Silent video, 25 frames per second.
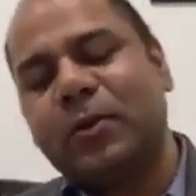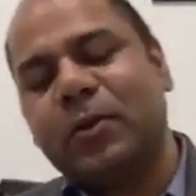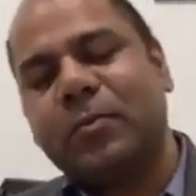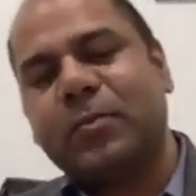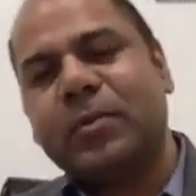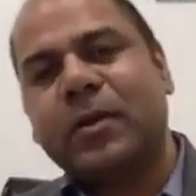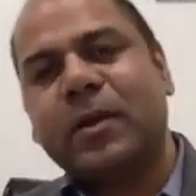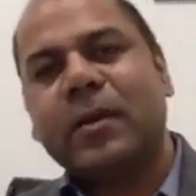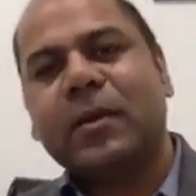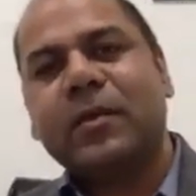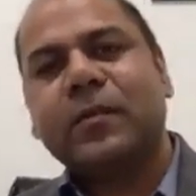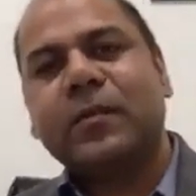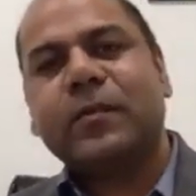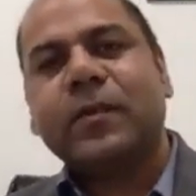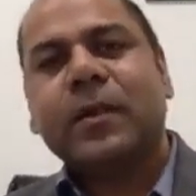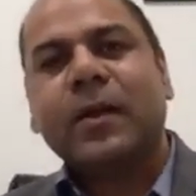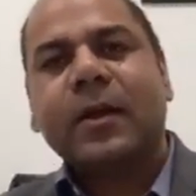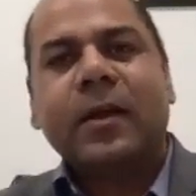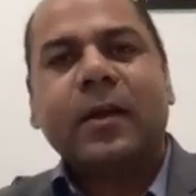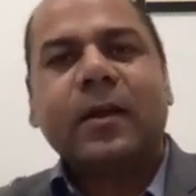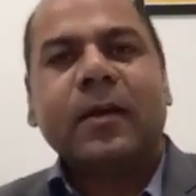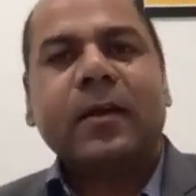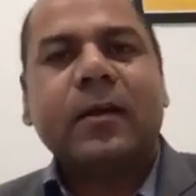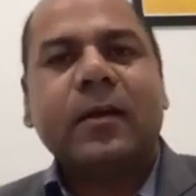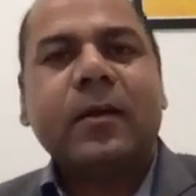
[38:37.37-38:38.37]
Pranav,
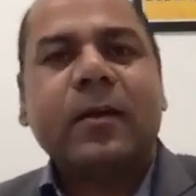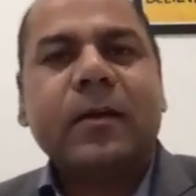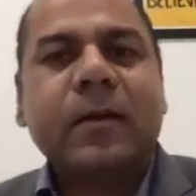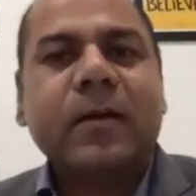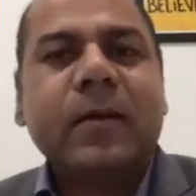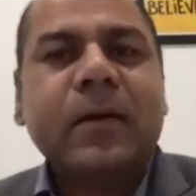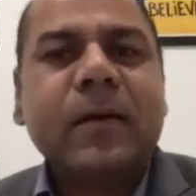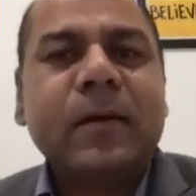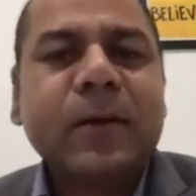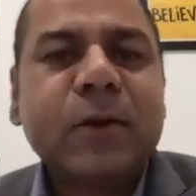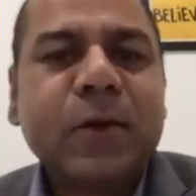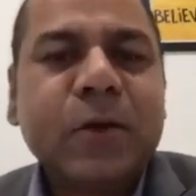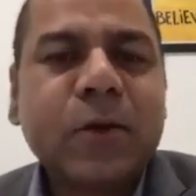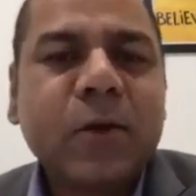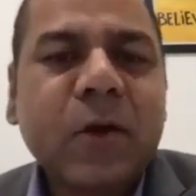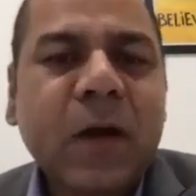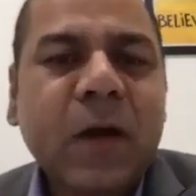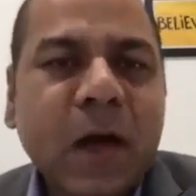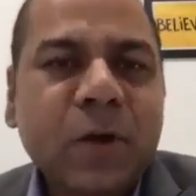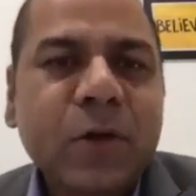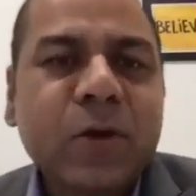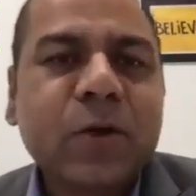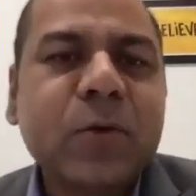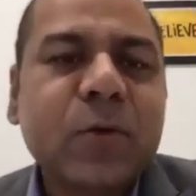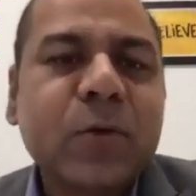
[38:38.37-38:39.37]

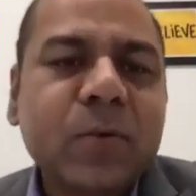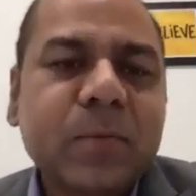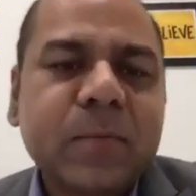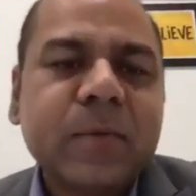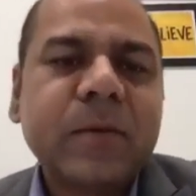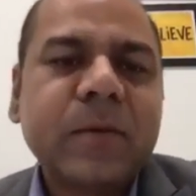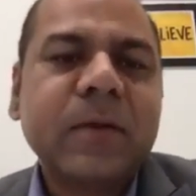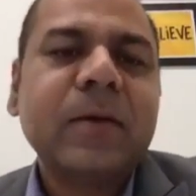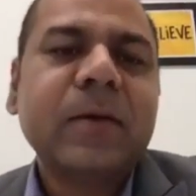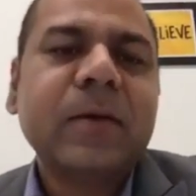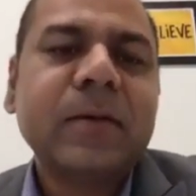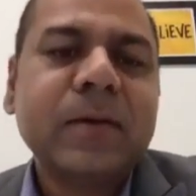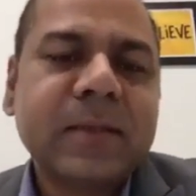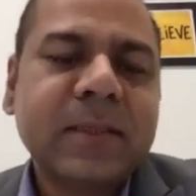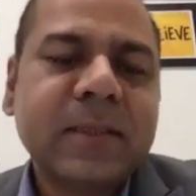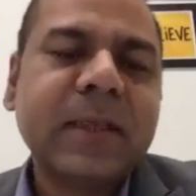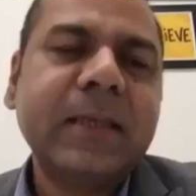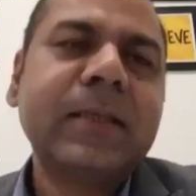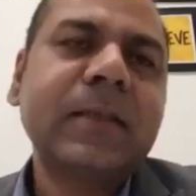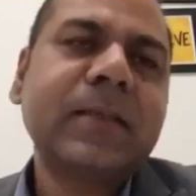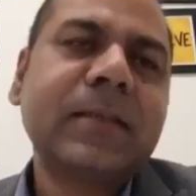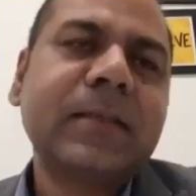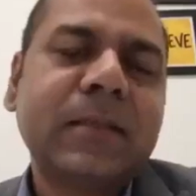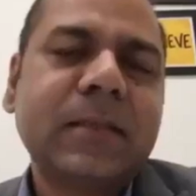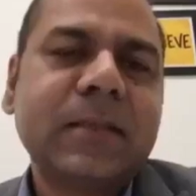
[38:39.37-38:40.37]
how do you see
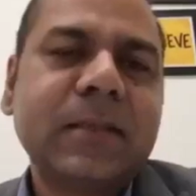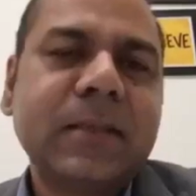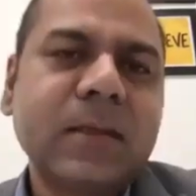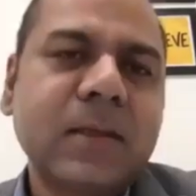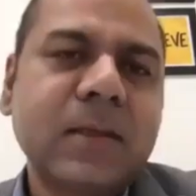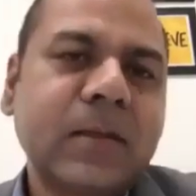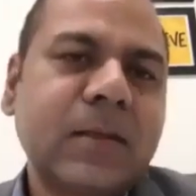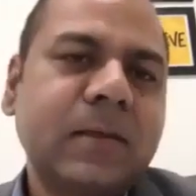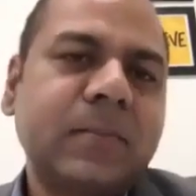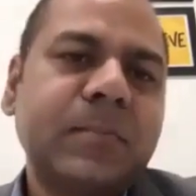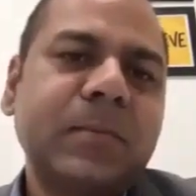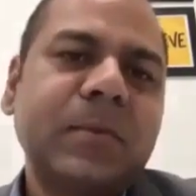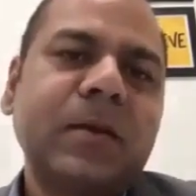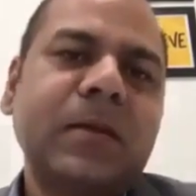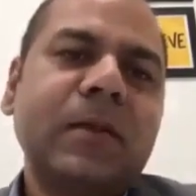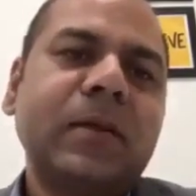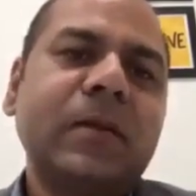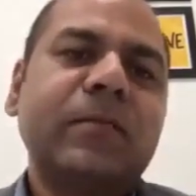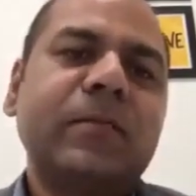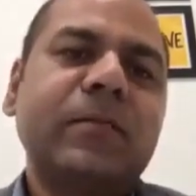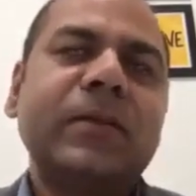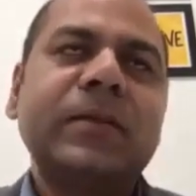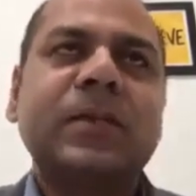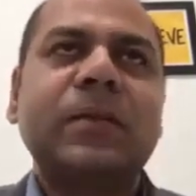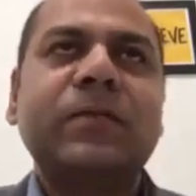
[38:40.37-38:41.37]
this
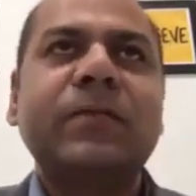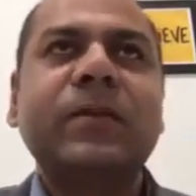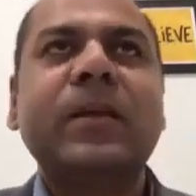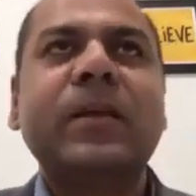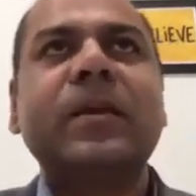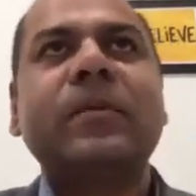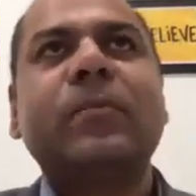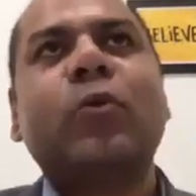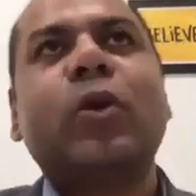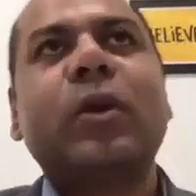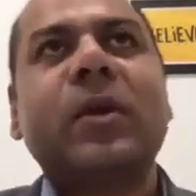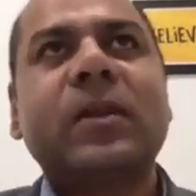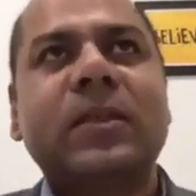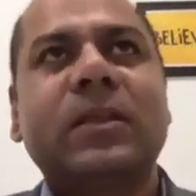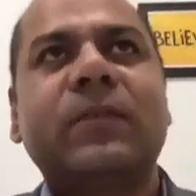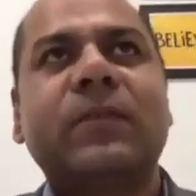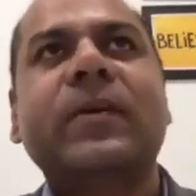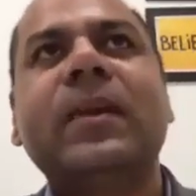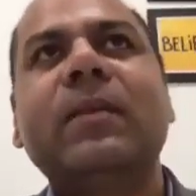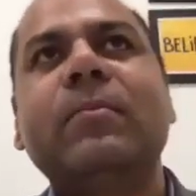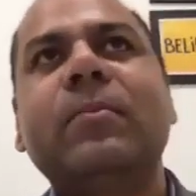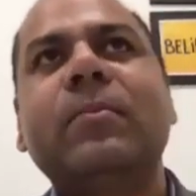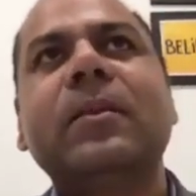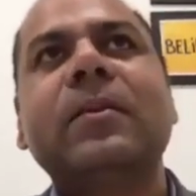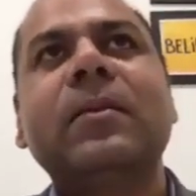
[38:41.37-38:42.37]
vis-a-vis what is
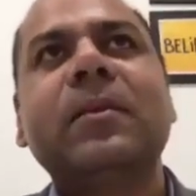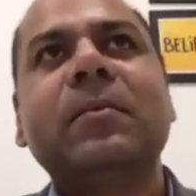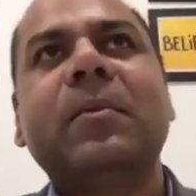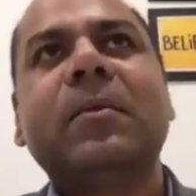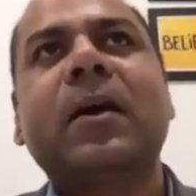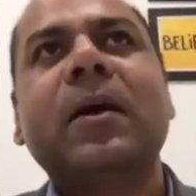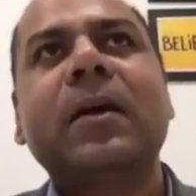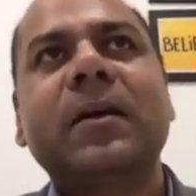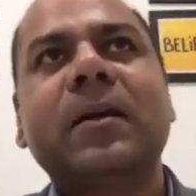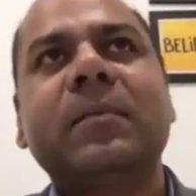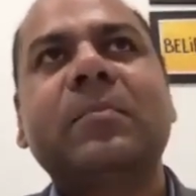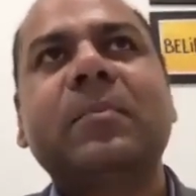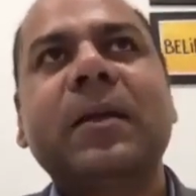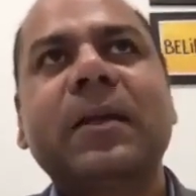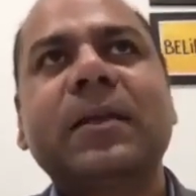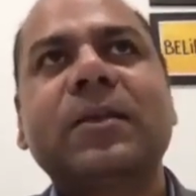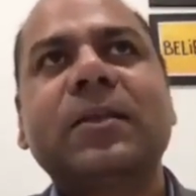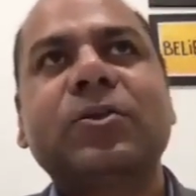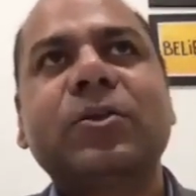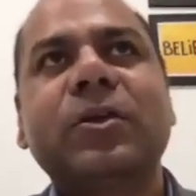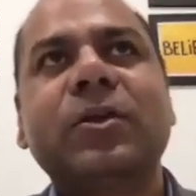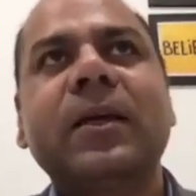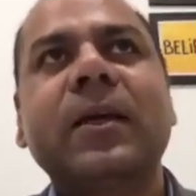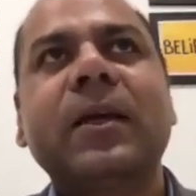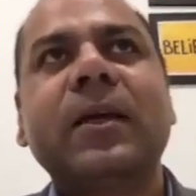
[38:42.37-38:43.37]
available in the marketplace
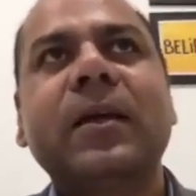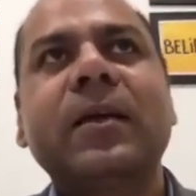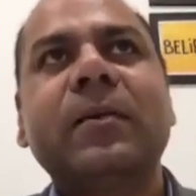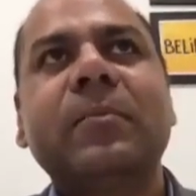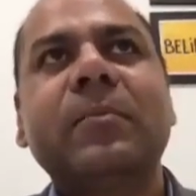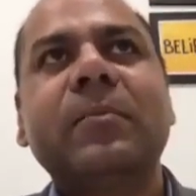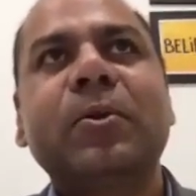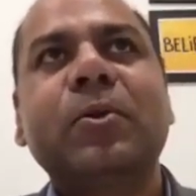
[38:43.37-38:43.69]
today?